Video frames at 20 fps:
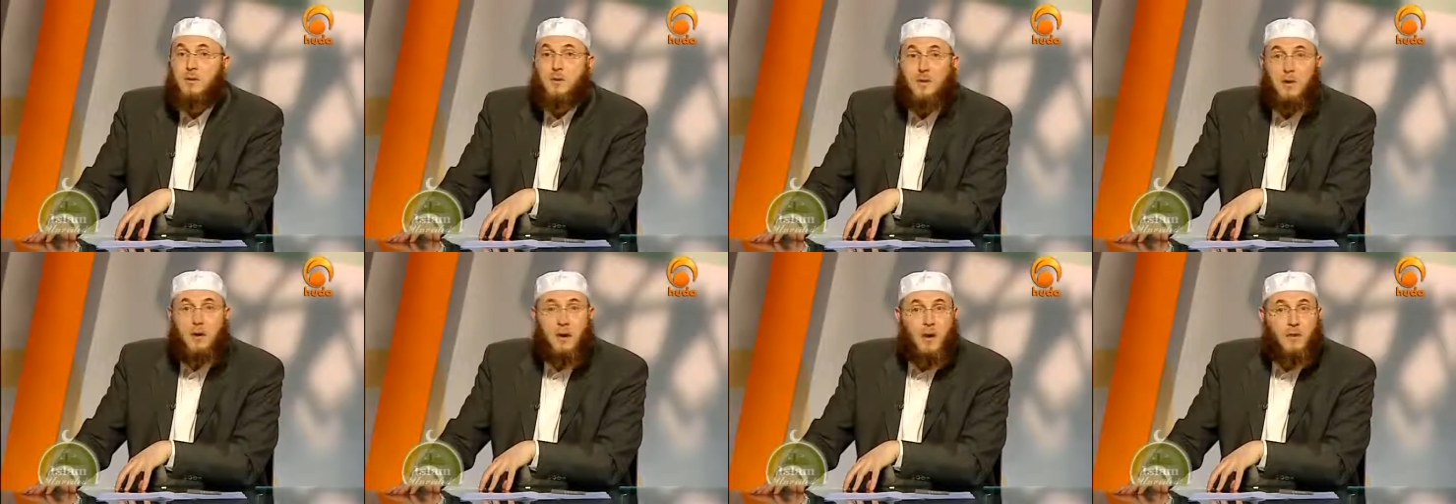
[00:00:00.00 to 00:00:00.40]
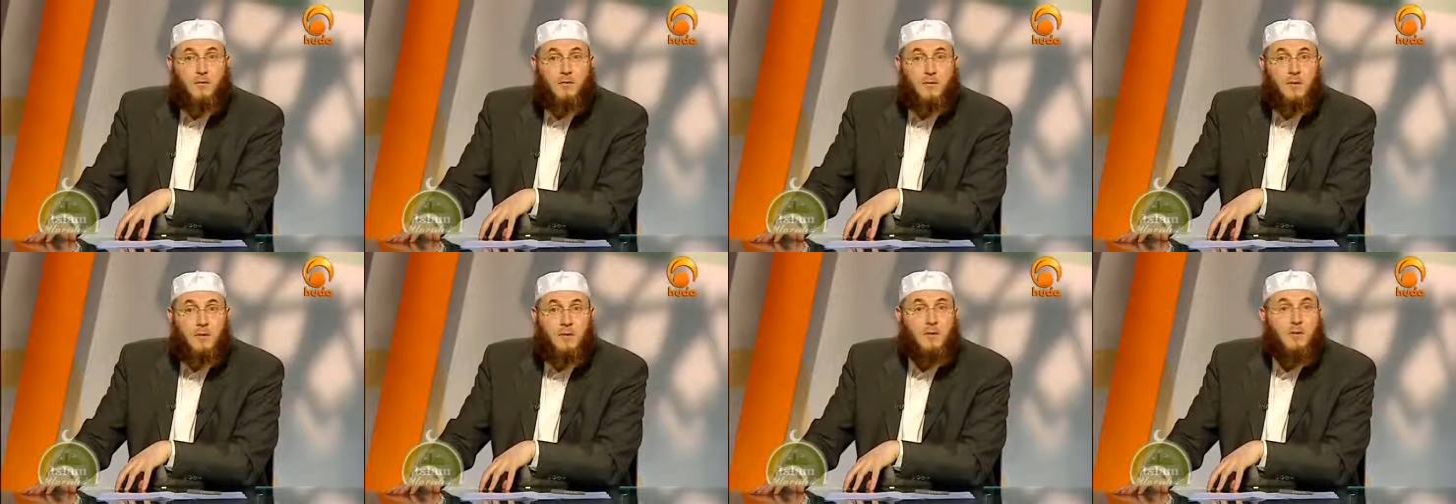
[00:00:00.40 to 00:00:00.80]
did
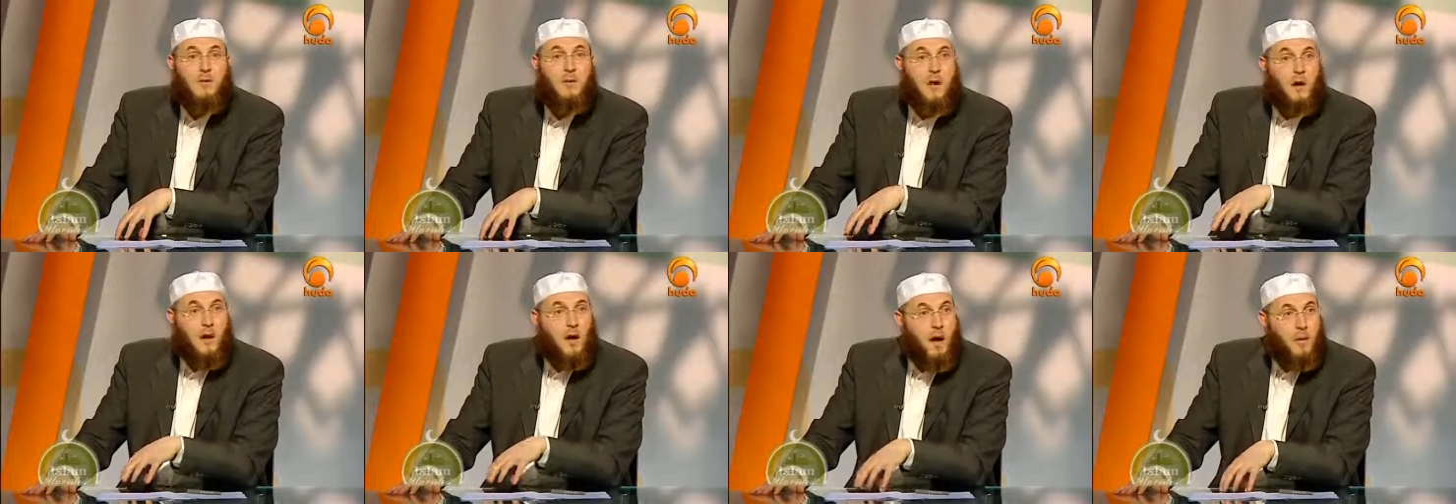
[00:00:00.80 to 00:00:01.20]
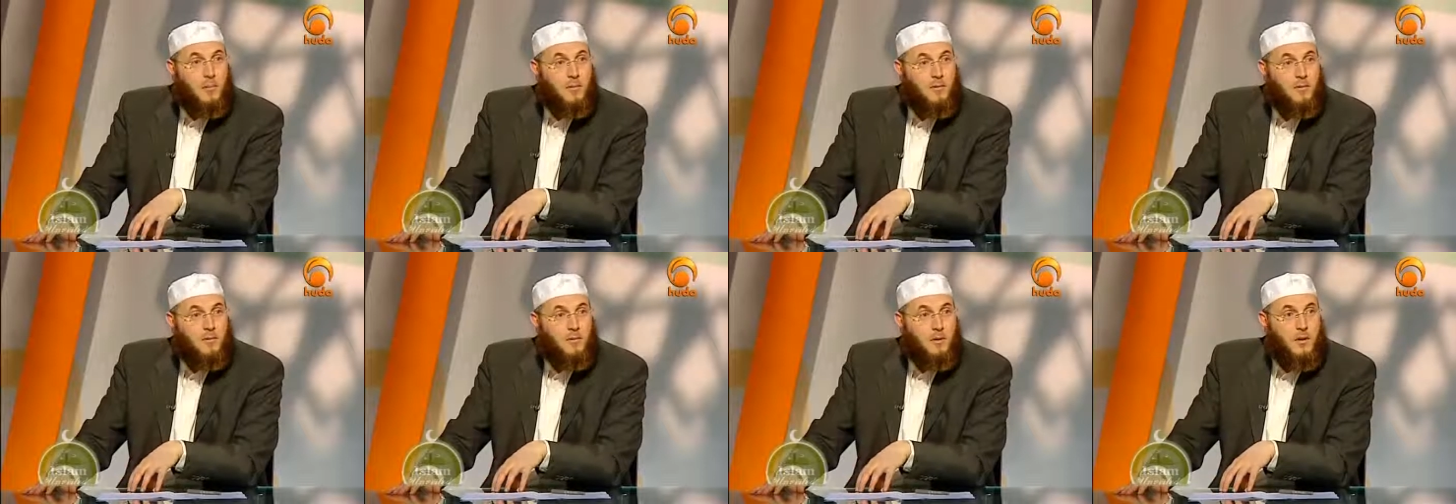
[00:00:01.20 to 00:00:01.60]
not force the
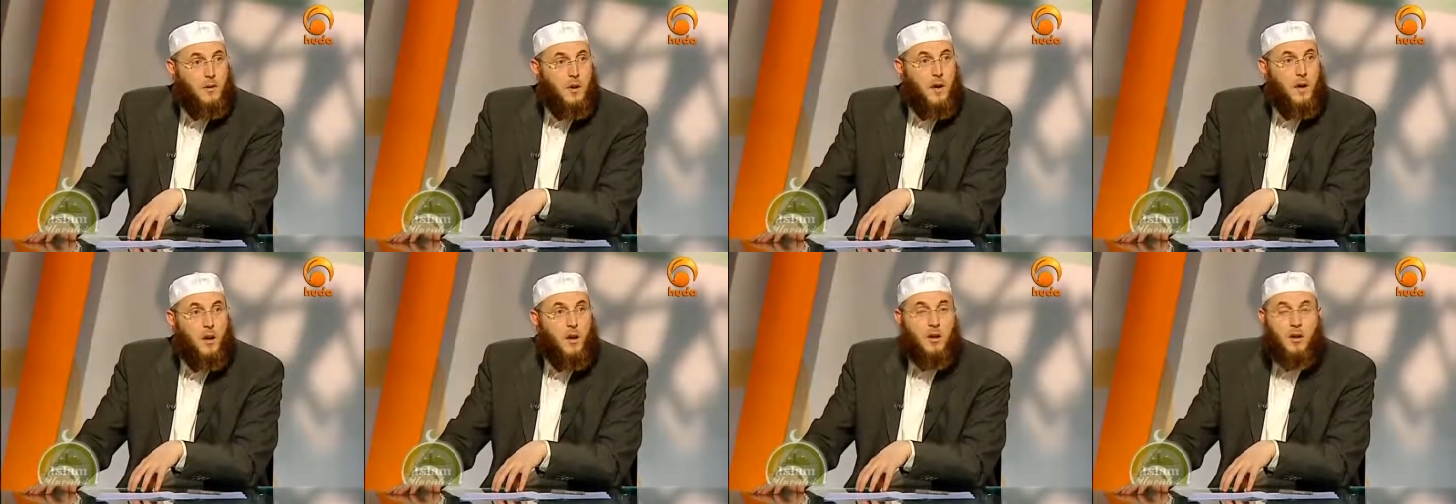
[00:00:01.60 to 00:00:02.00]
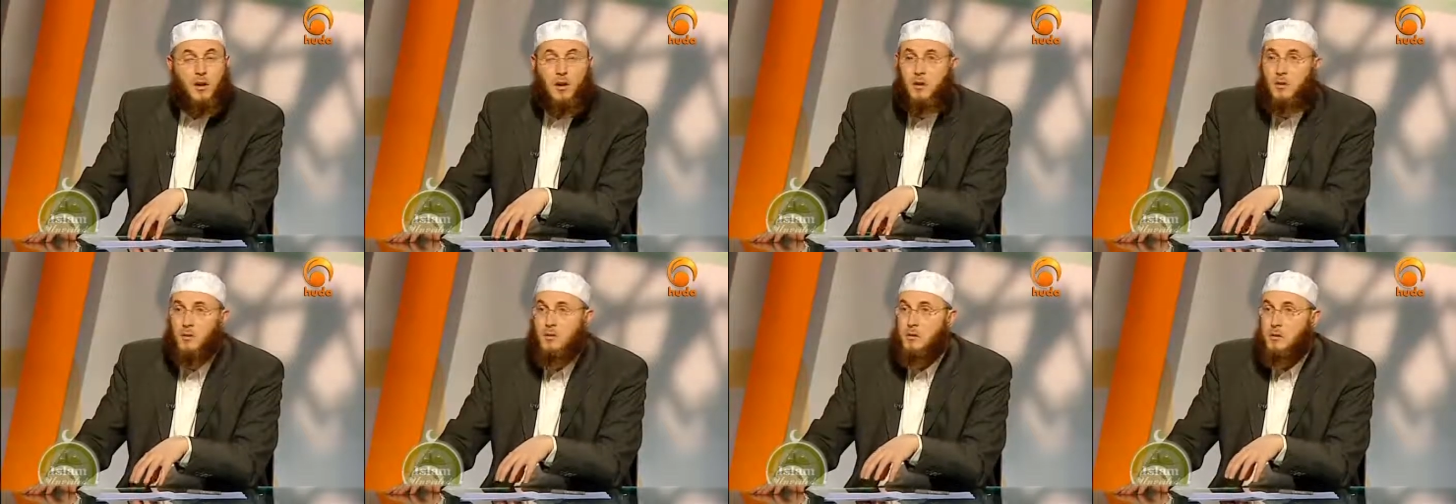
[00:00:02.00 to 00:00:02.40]
Copts
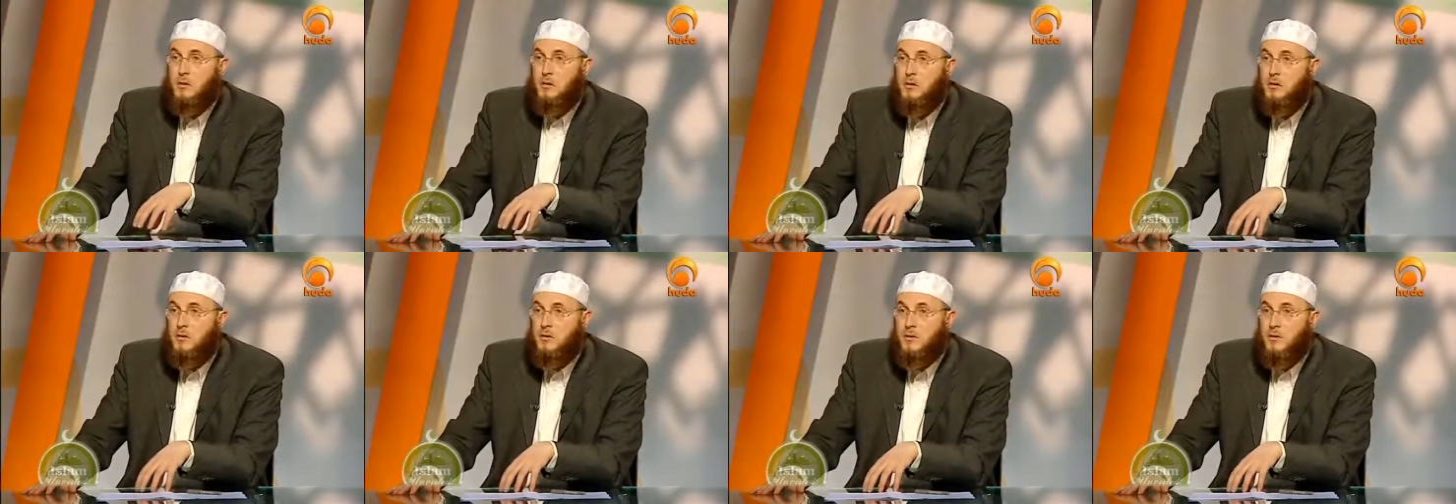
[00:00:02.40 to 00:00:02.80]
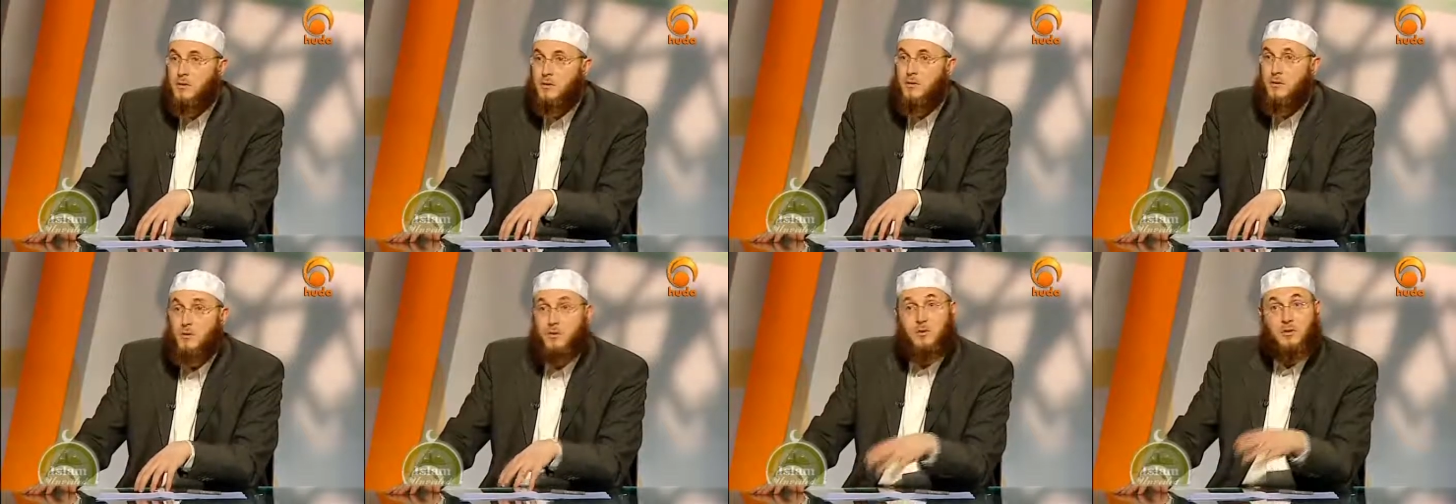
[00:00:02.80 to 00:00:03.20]
nor the
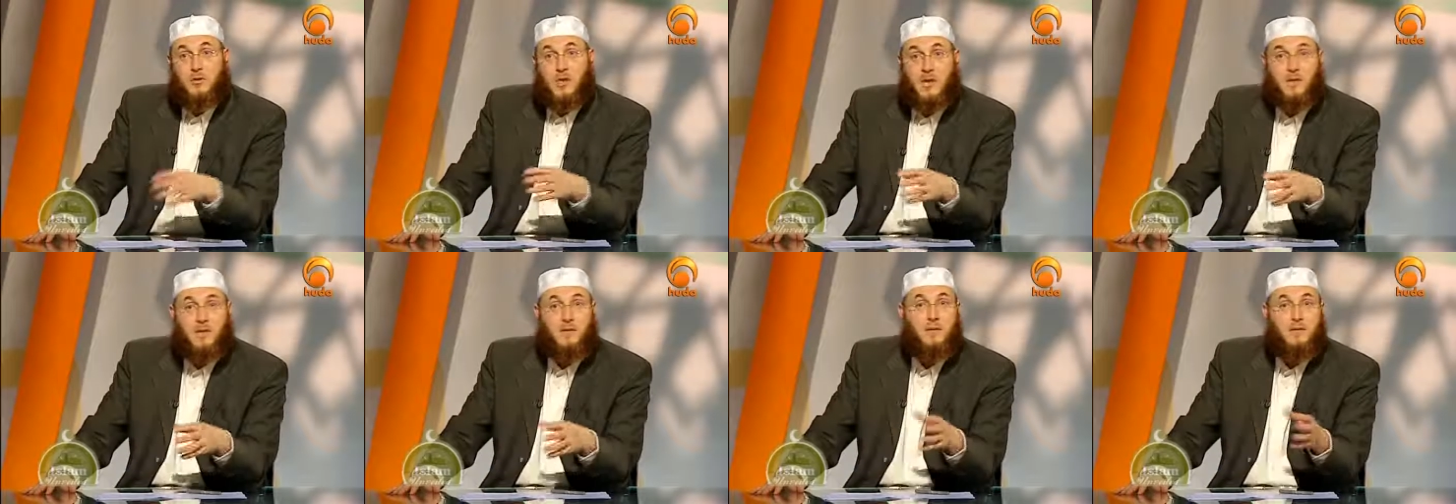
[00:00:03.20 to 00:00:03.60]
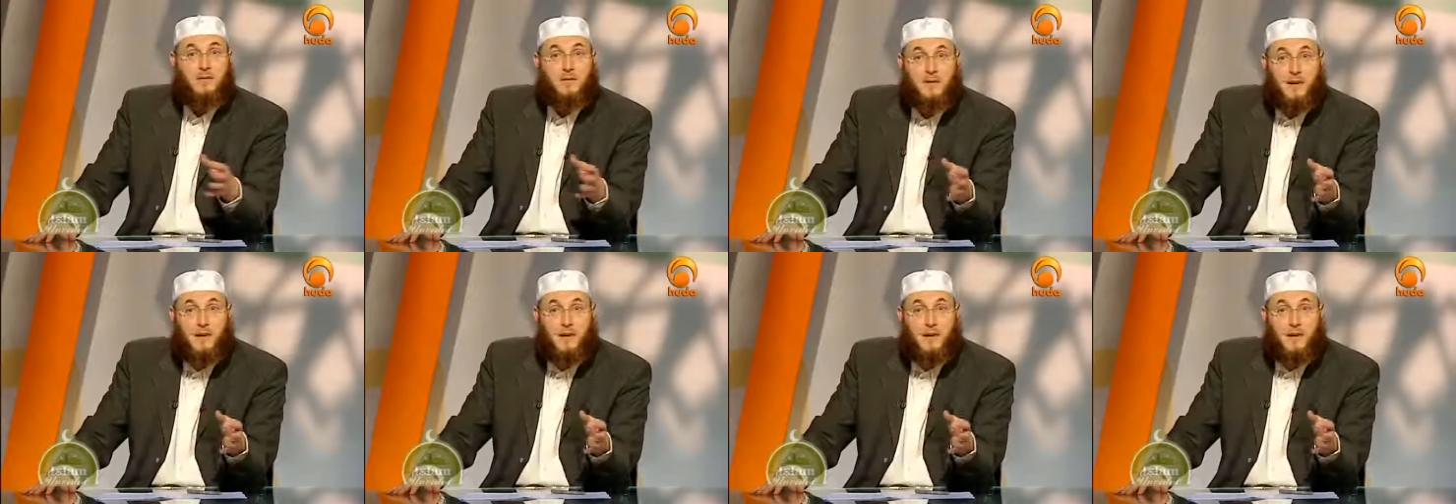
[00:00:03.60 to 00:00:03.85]
Christians to change their